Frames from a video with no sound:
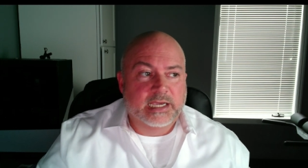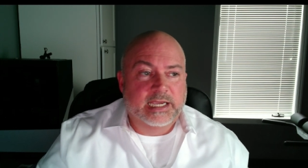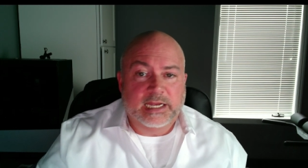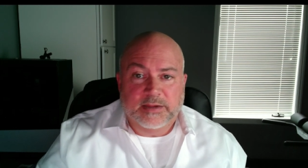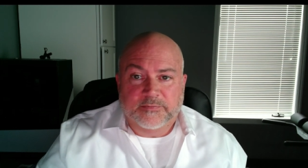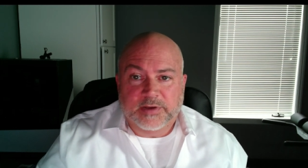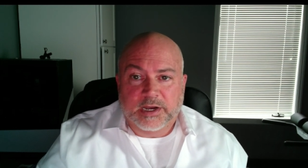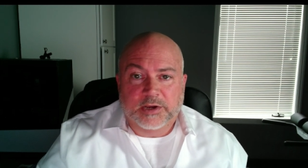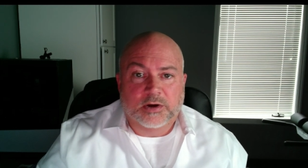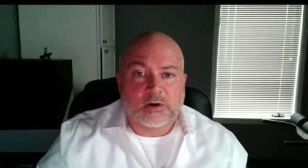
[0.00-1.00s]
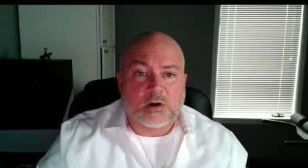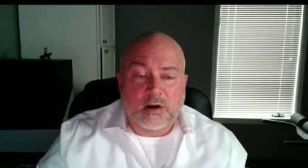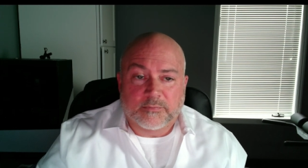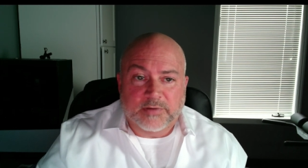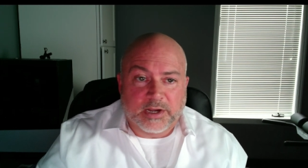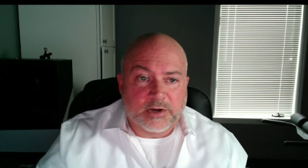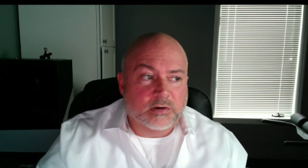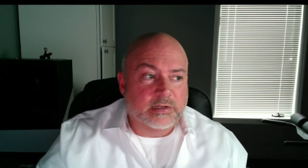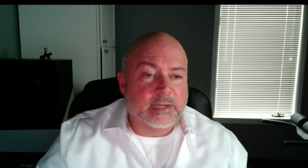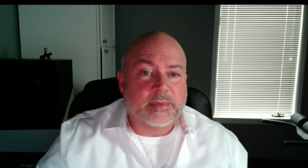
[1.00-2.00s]
kidney failure, heart
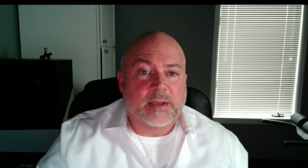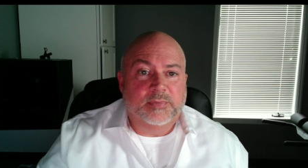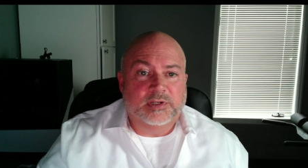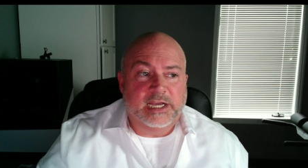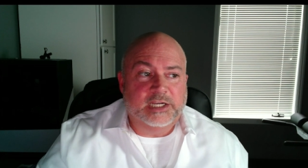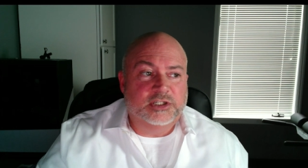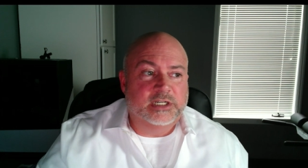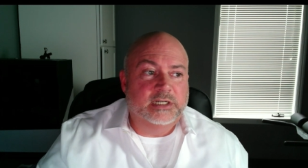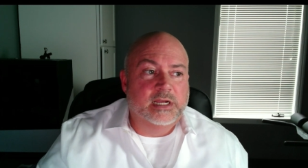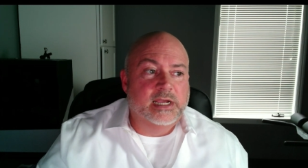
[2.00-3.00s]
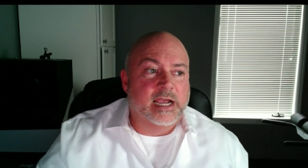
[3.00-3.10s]
failure, limb amputation,